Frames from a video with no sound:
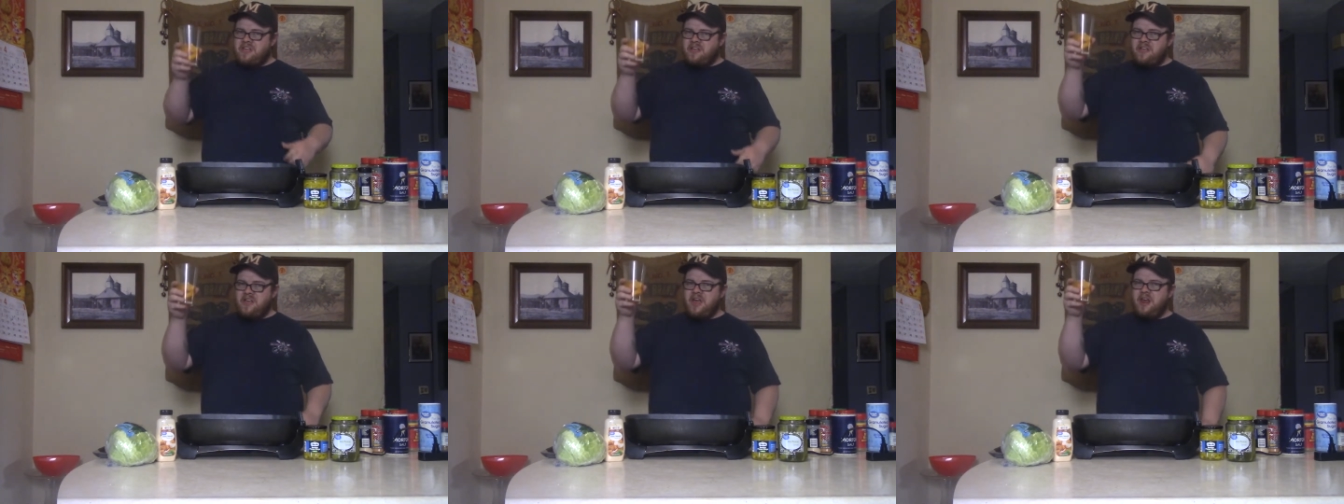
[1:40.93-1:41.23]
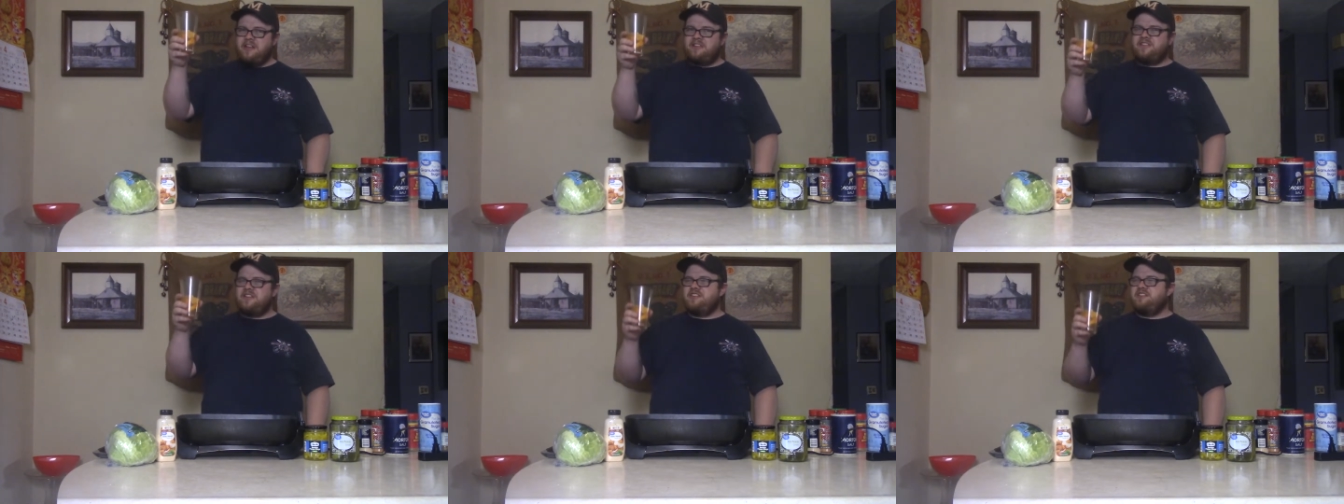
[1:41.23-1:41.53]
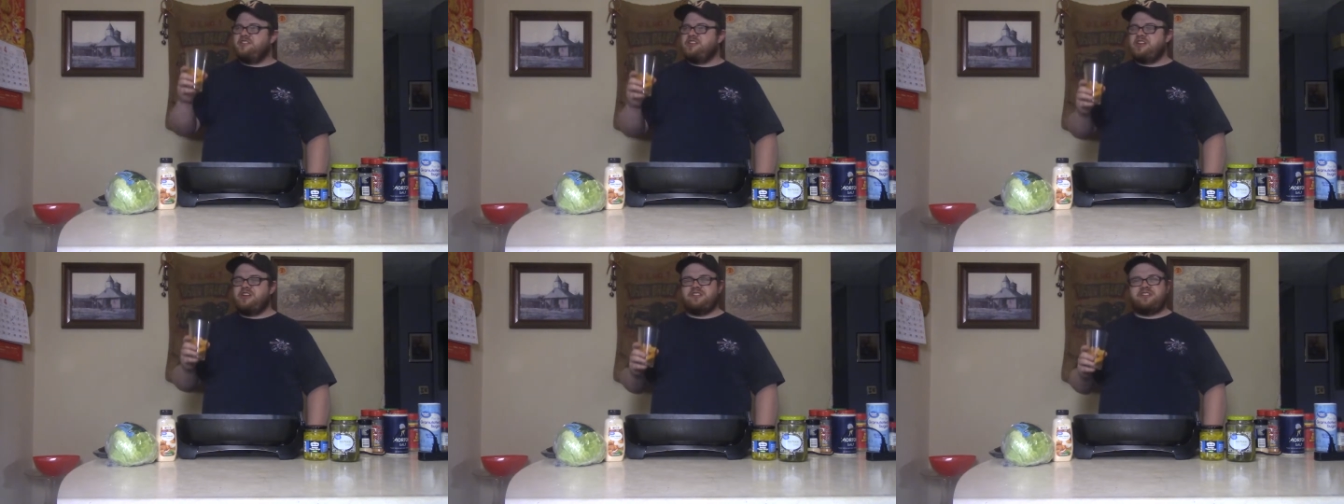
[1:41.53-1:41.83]
gotta say
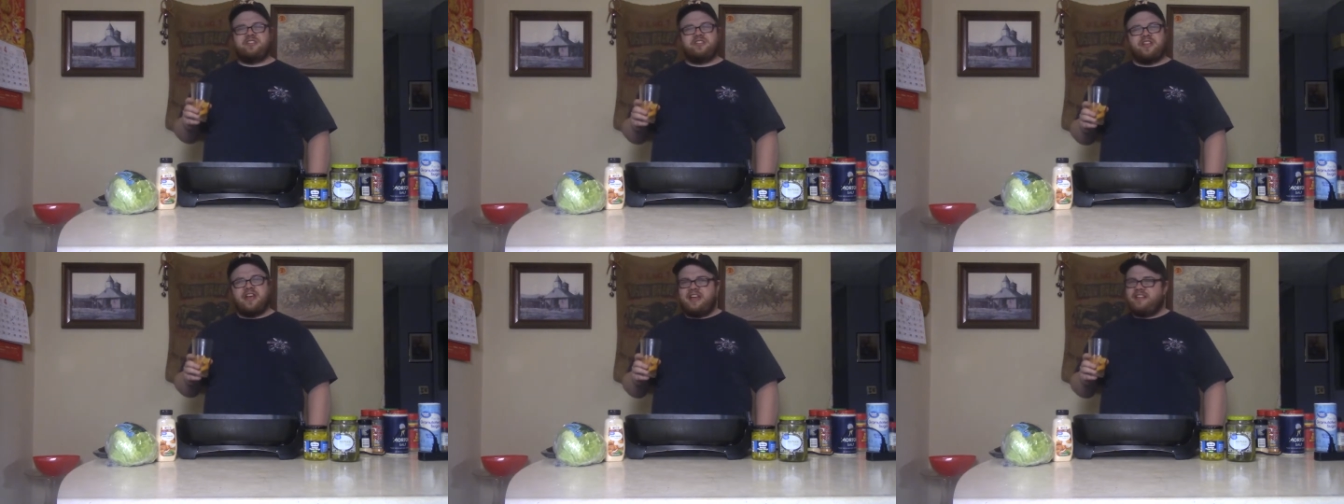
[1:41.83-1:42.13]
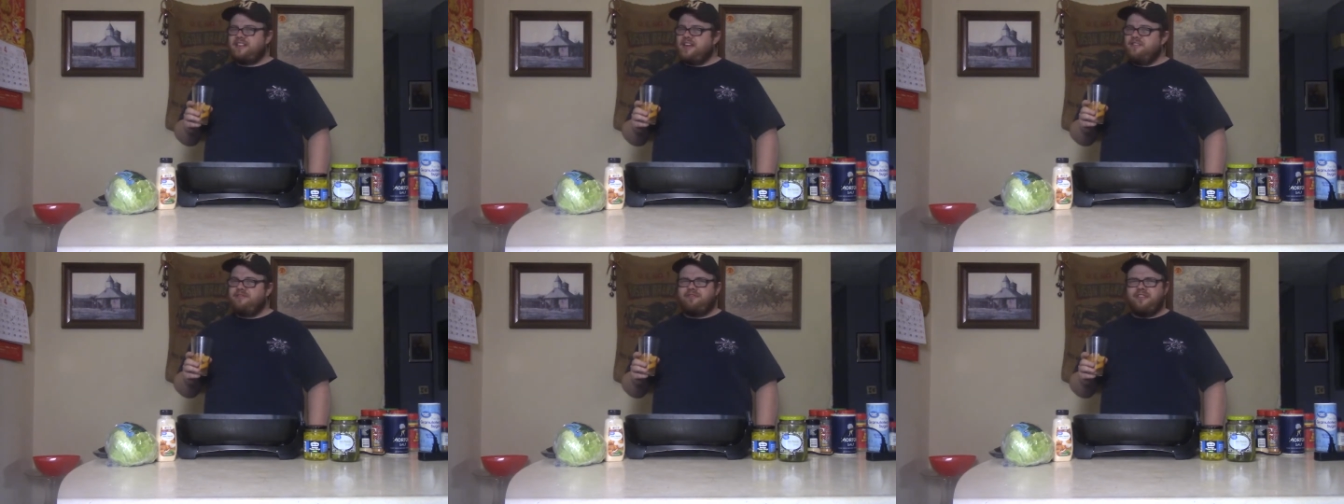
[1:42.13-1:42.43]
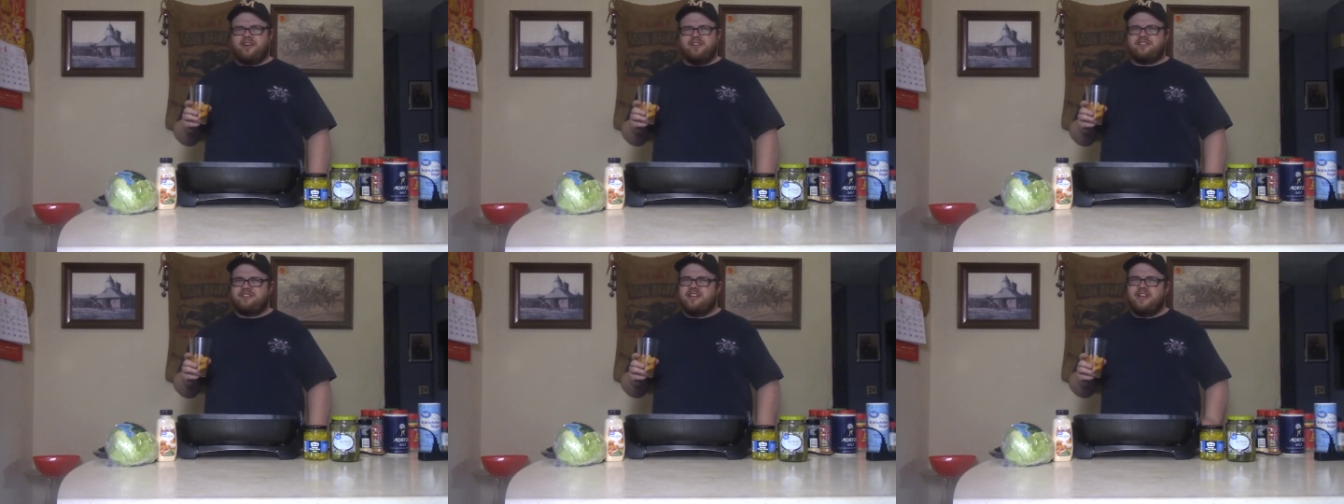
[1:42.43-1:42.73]
cheers to that. That
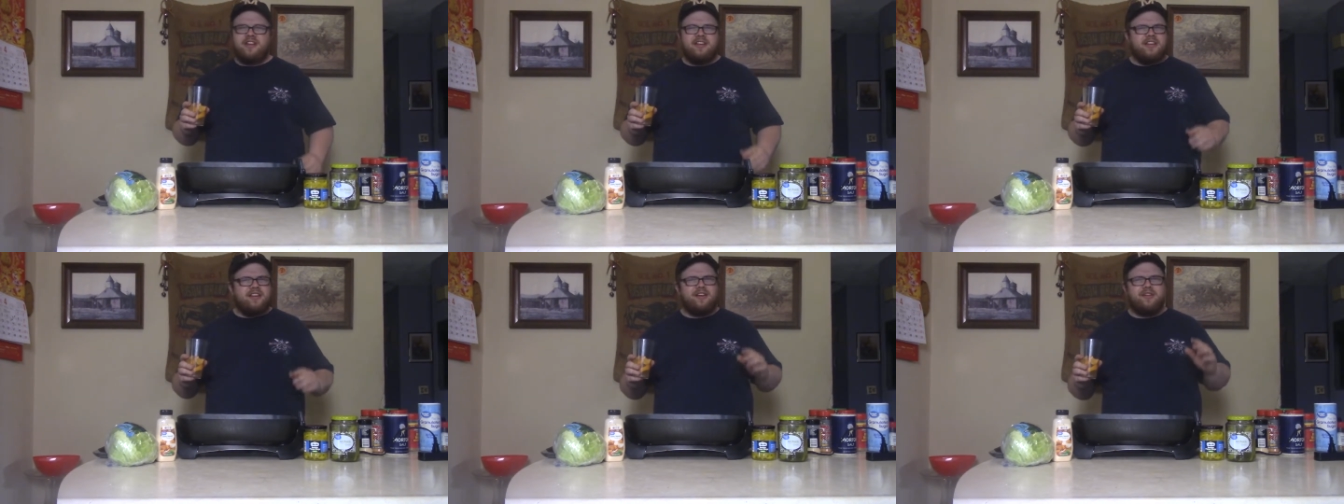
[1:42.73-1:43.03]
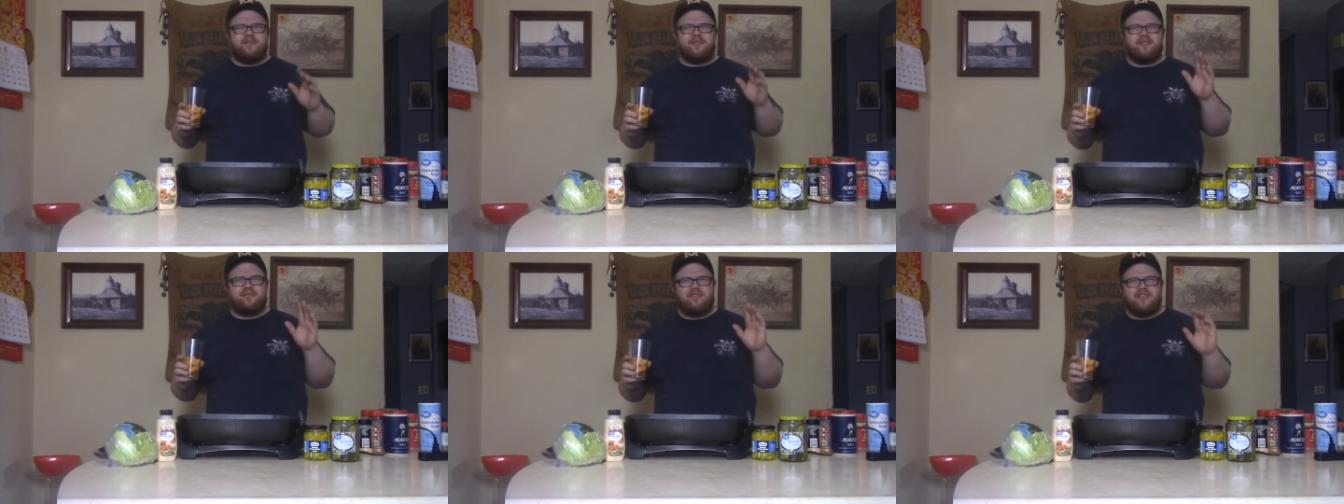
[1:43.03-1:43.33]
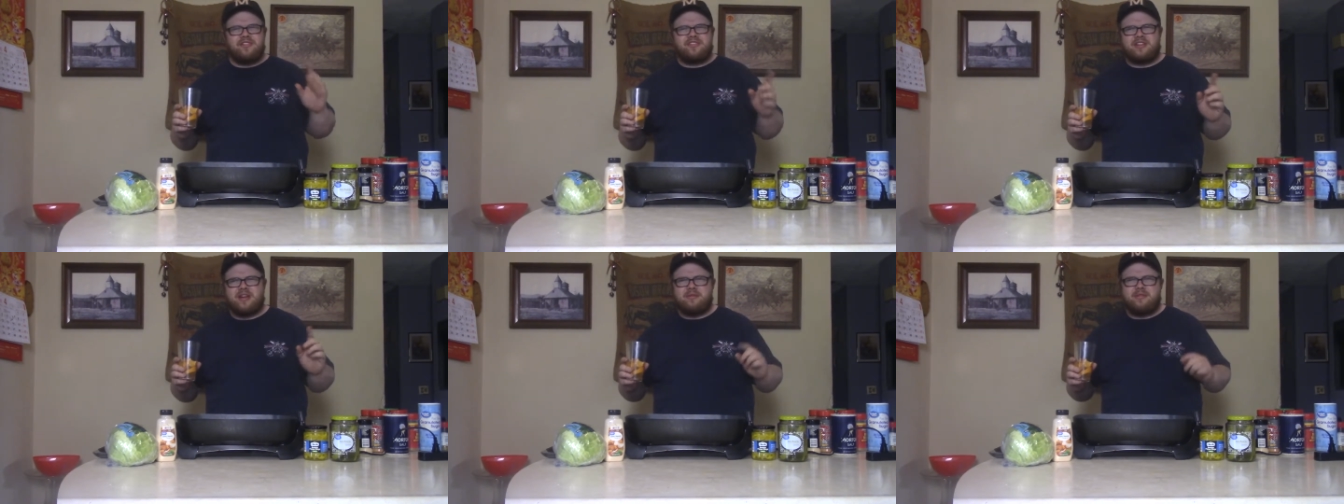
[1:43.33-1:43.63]
first, you know, the
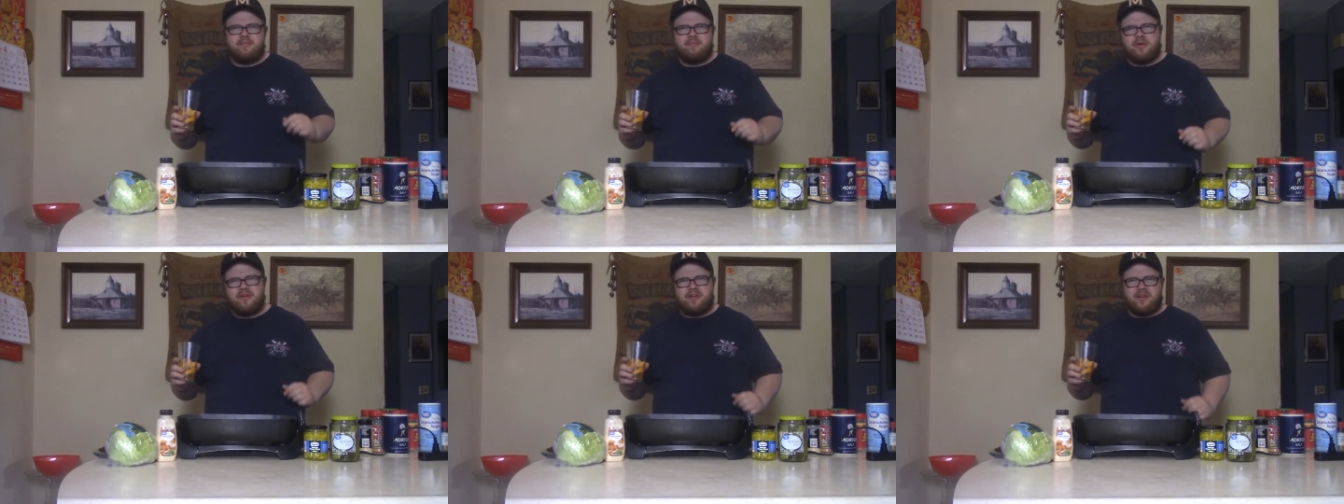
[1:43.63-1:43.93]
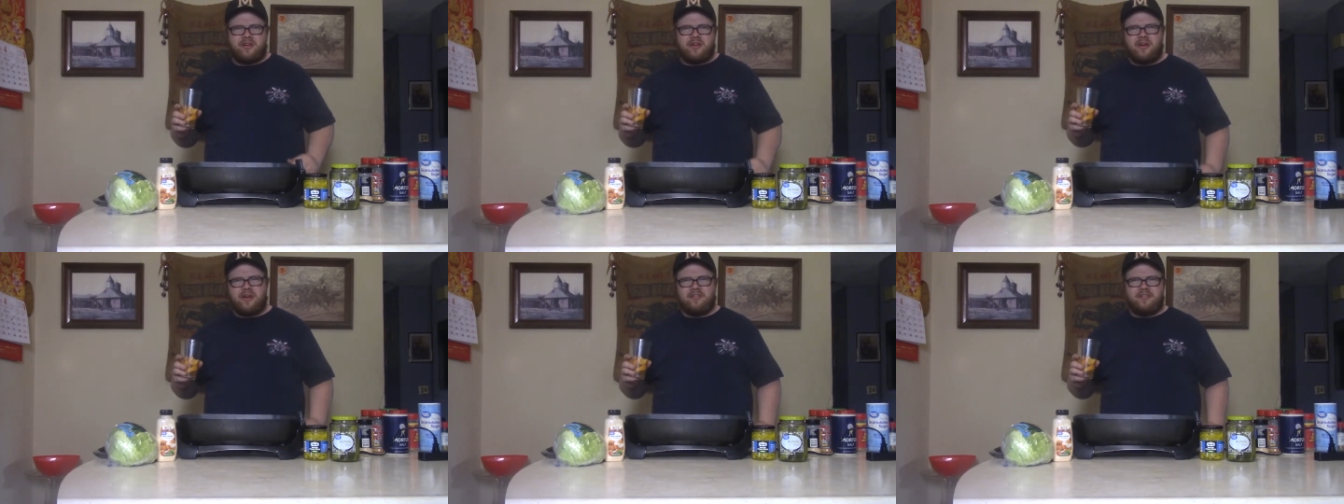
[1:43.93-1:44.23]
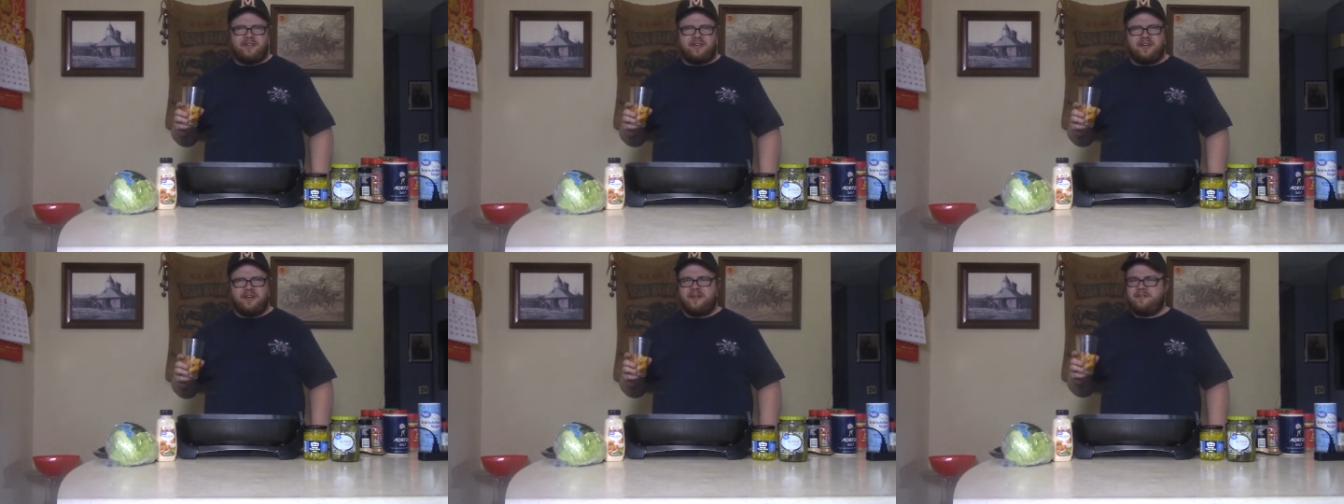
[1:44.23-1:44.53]
first time you mow your yard
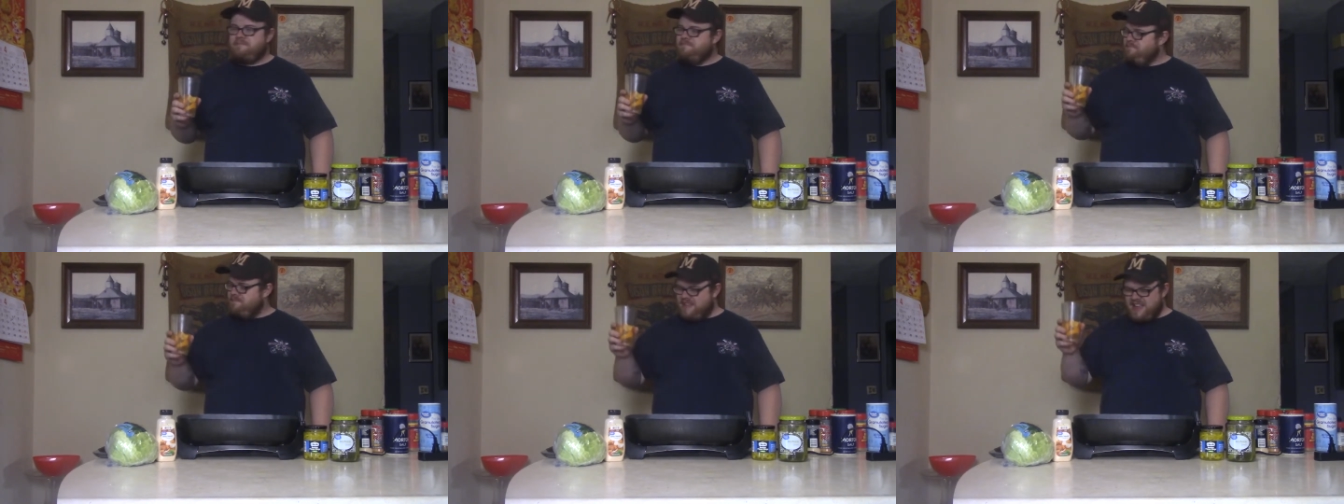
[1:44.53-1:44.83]
in the year